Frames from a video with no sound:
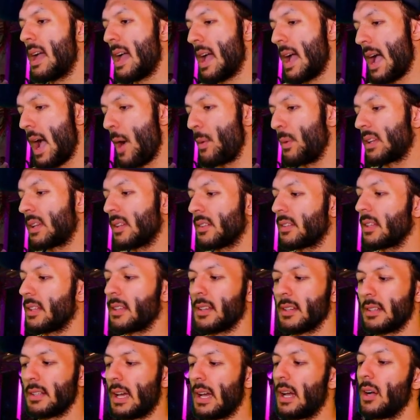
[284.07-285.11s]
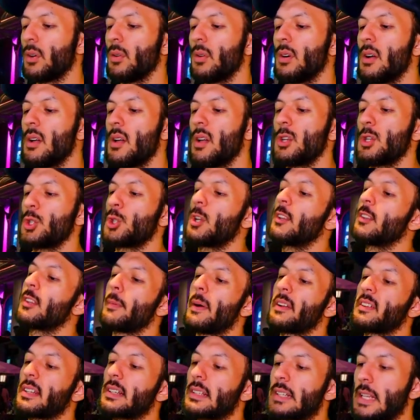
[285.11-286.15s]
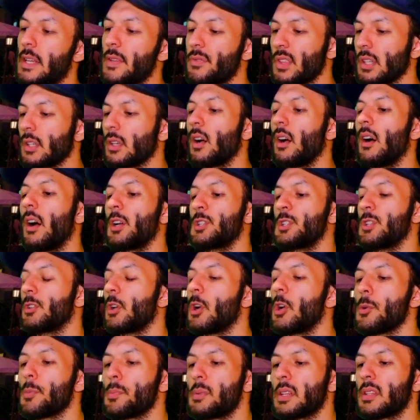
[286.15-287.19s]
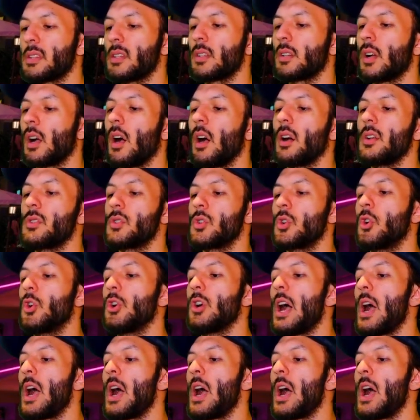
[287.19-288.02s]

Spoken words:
and we can see here now she's about to leave the car, she's opening the car door,